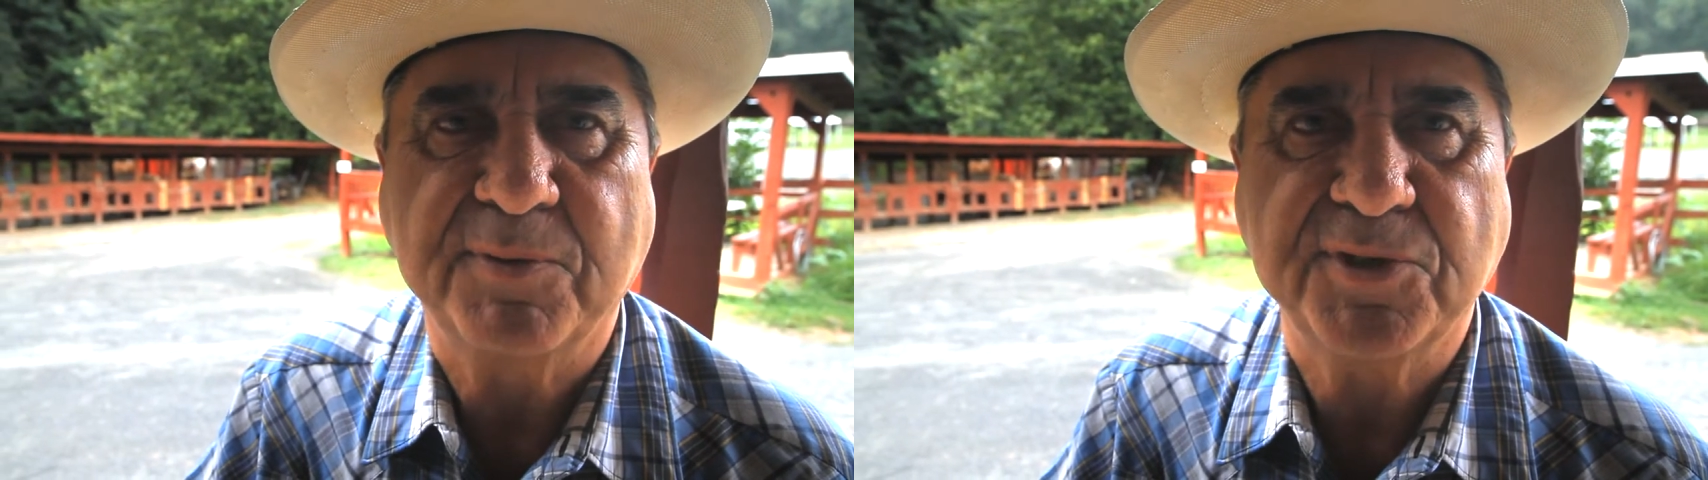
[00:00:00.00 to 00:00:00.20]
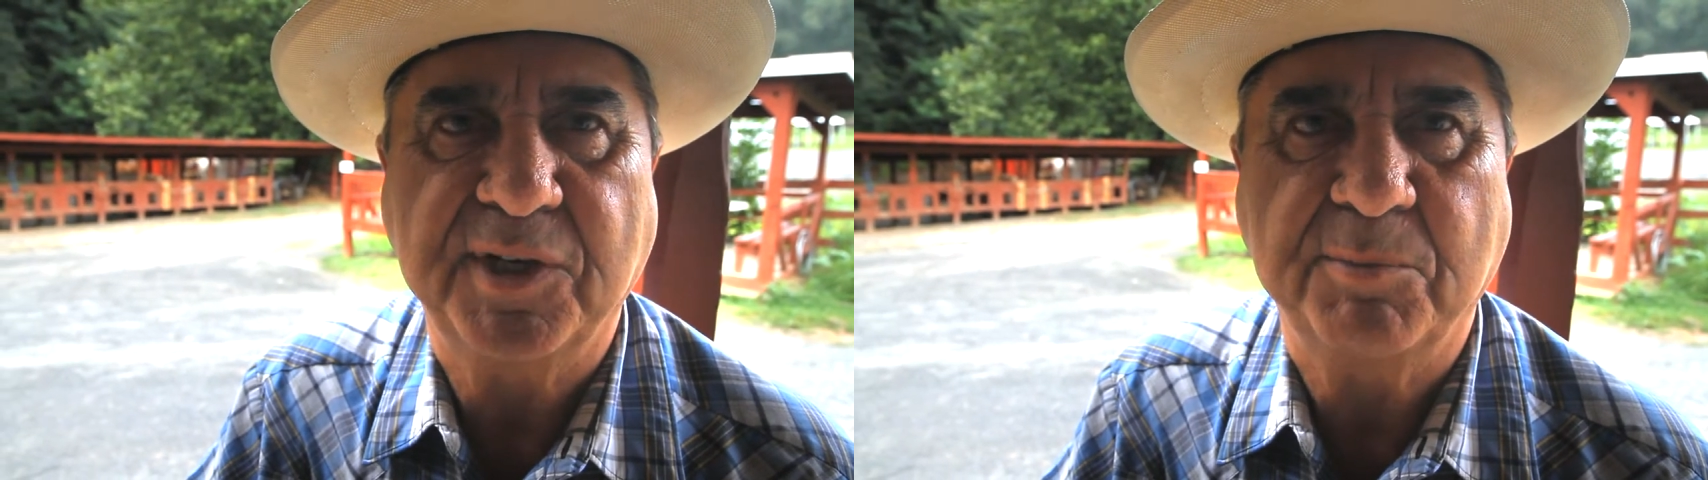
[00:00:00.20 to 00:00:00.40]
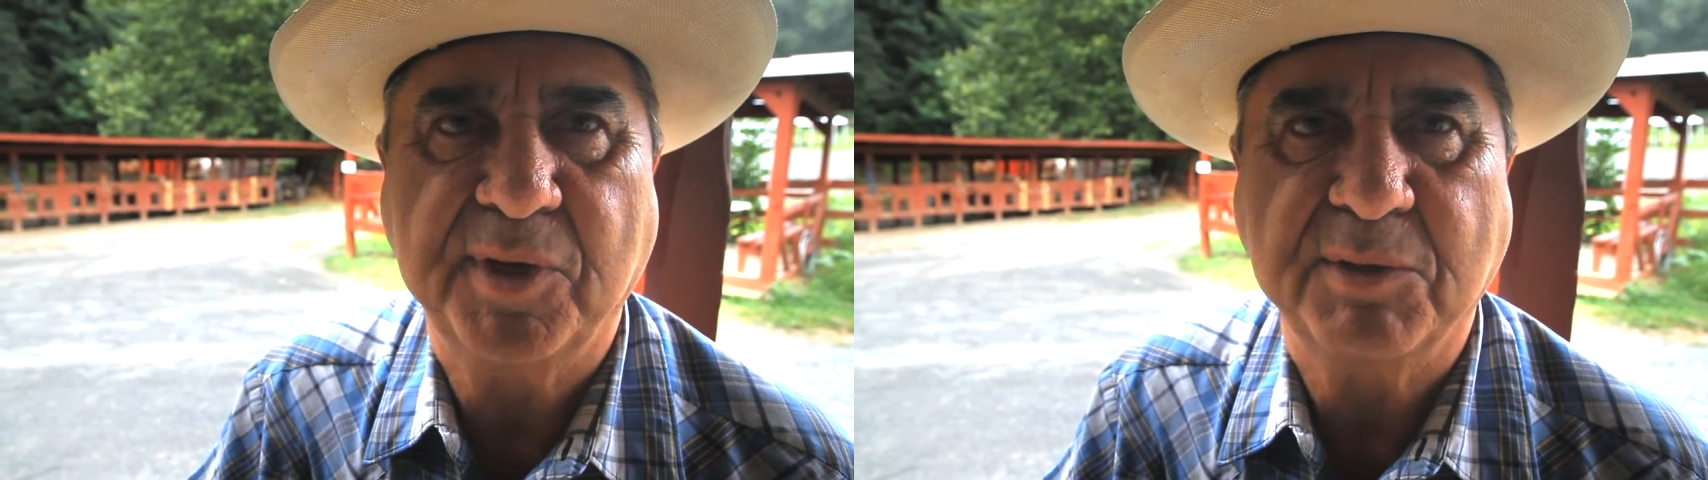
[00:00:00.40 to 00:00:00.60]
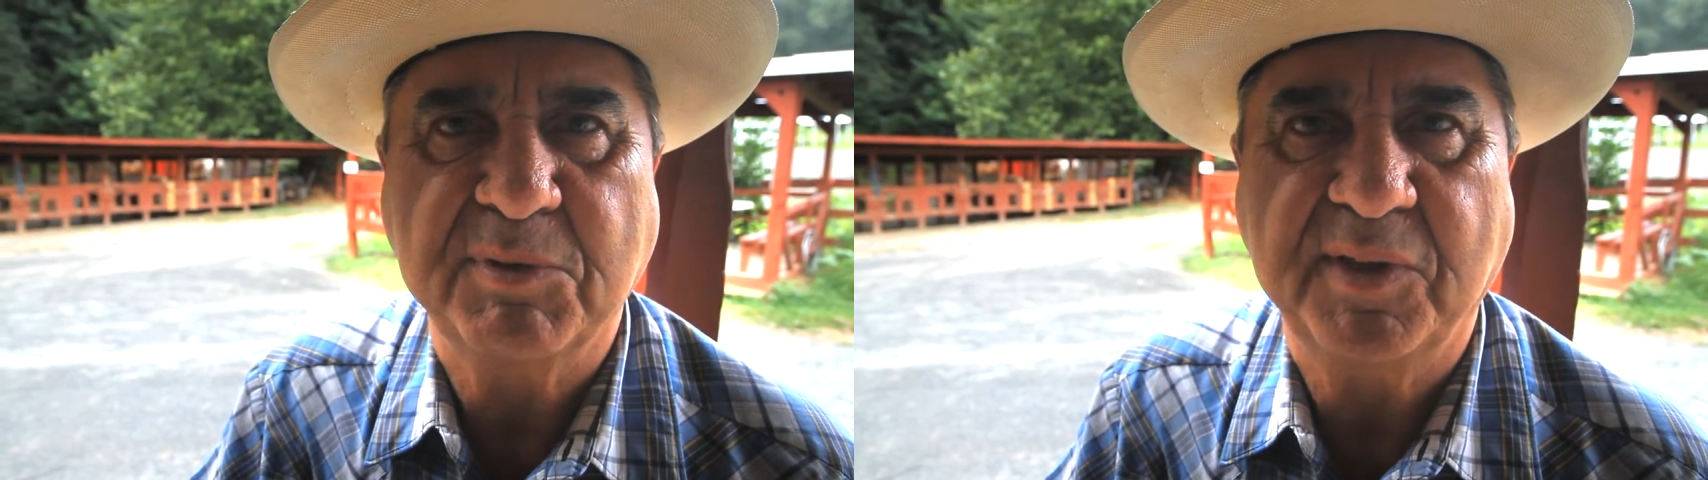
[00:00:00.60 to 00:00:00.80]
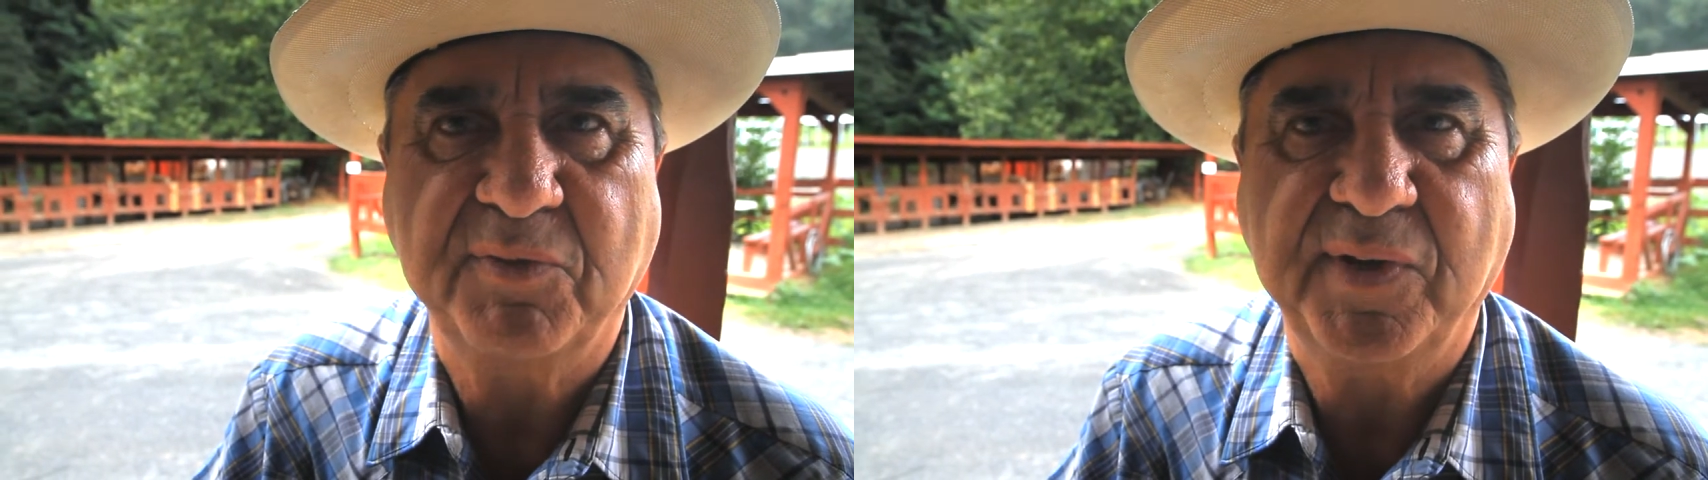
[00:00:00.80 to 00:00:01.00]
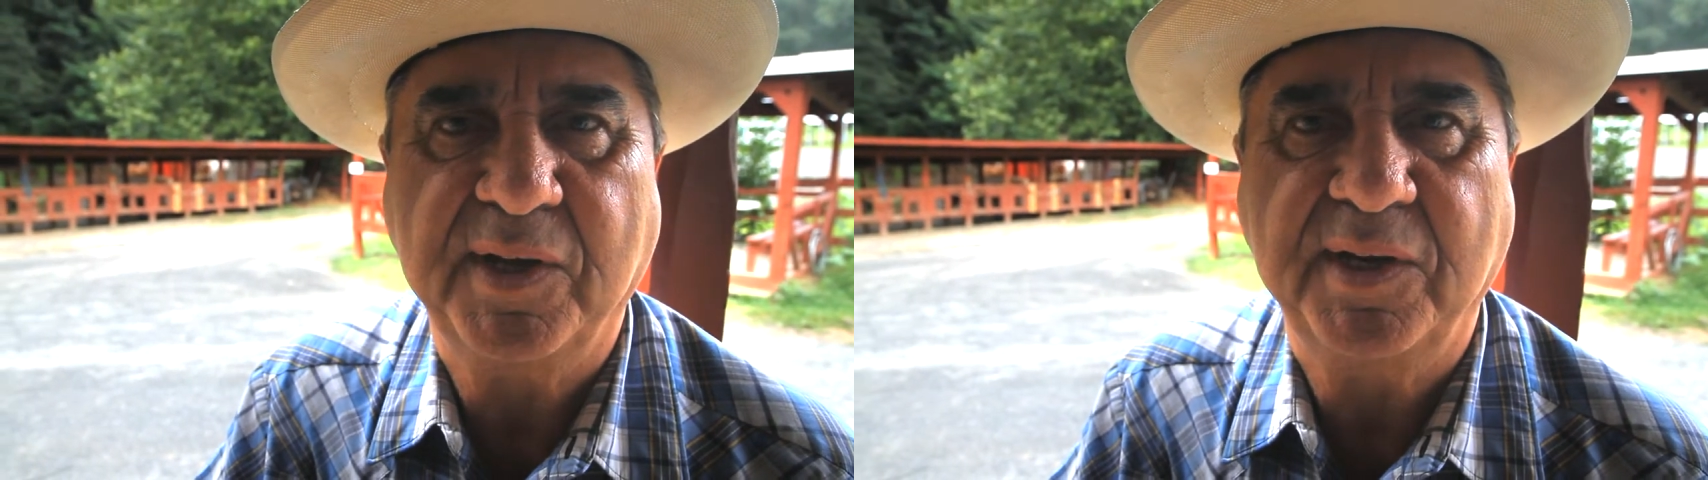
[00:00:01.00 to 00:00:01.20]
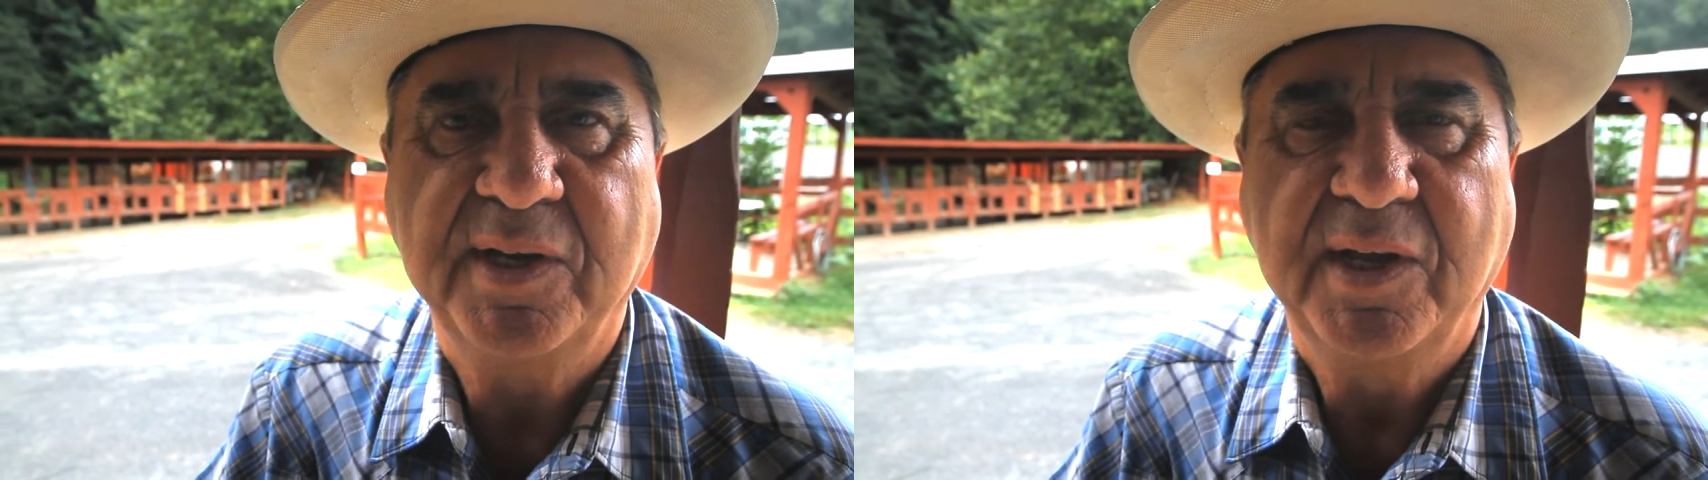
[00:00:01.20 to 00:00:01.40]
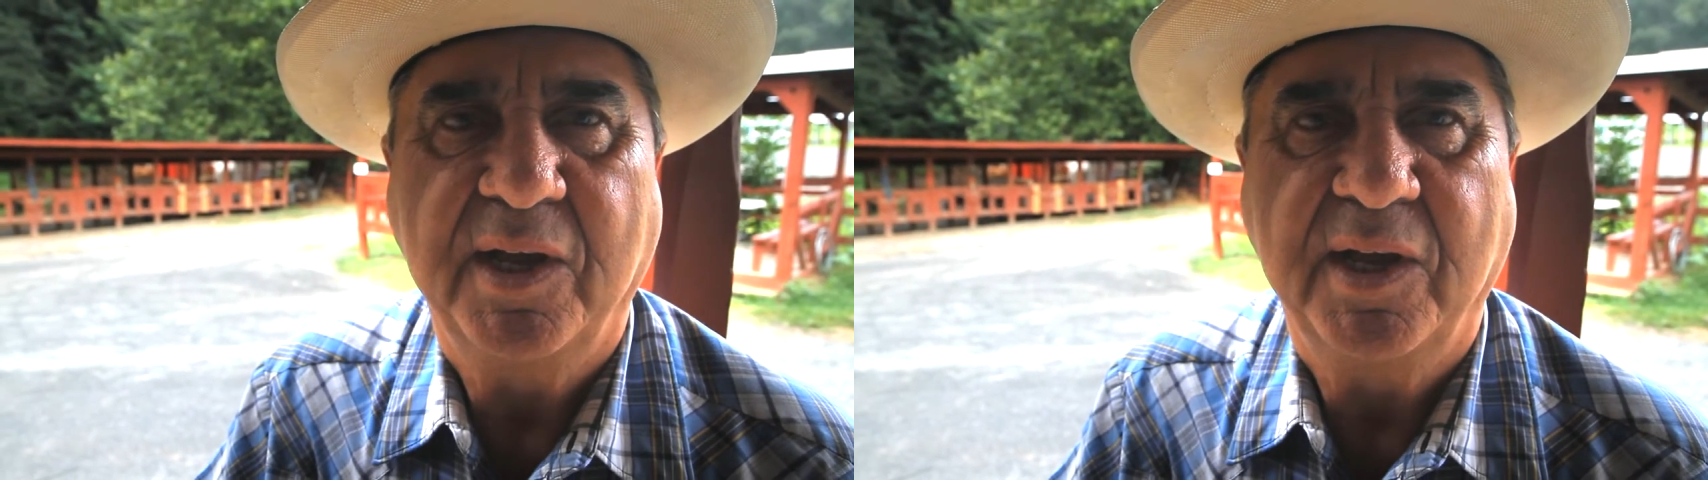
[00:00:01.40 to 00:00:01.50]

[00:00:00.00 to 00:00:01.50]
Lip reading: of them tell me they found it